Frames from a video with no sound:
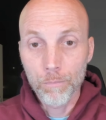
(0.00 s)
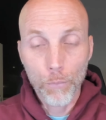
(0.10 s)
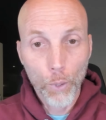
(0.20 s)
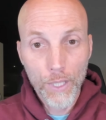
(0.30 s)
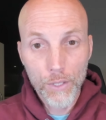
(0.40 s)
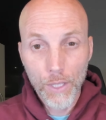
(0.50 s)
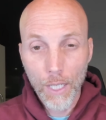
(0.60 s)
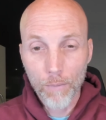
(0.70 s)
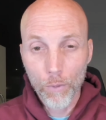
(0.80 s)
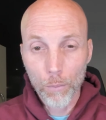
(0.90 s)
Praise
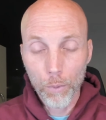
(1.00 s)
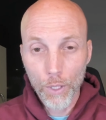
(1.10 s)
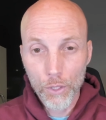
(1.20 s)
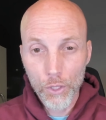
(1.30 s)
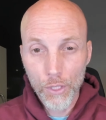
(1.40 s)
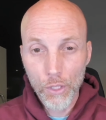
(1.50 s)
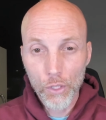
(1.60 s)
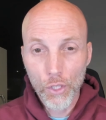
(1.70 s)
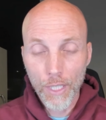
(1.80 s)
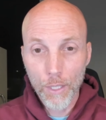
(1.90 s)
God for the blood of Jesus.
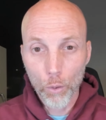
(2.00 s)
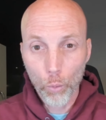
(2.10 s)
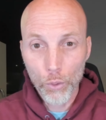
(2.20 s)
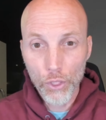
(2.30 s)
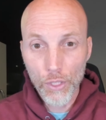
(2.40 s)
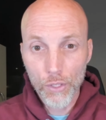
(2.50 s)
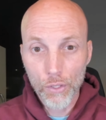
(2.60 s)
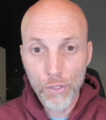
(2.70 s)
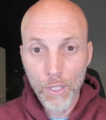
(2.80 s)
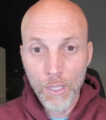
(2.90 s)
Thank you, Lord
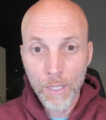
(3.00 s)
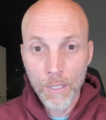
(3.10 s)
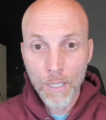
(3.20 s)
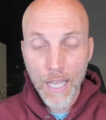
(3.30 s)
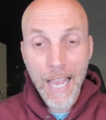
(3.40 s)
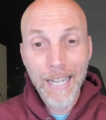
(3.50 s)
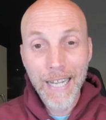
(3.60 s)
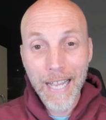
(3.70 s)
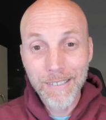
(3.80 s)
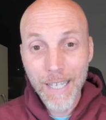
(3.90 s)
Jesus. And
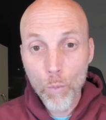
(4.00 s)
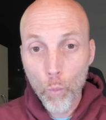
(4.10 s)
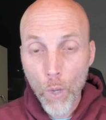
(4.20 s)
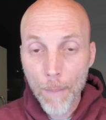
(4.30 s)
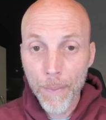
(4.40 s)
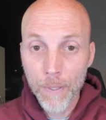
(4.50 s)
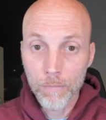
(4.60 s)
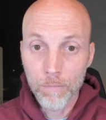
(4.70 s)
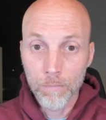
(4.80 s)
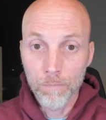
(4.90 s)
as a weapon
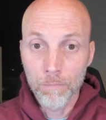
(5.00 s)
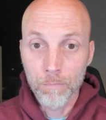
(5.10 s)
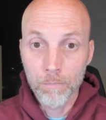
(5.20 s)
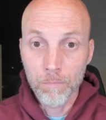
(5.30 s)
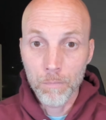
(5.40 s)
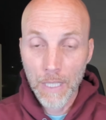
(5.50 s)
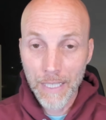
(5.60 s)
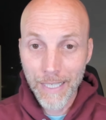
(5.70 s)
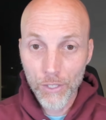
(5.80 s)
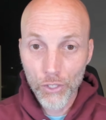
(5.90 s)

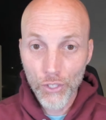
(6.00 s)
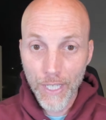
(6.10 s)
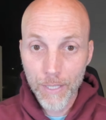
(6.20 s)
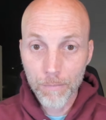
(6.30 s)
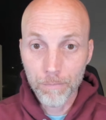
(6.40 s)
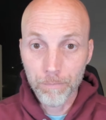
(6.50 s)
against Satan,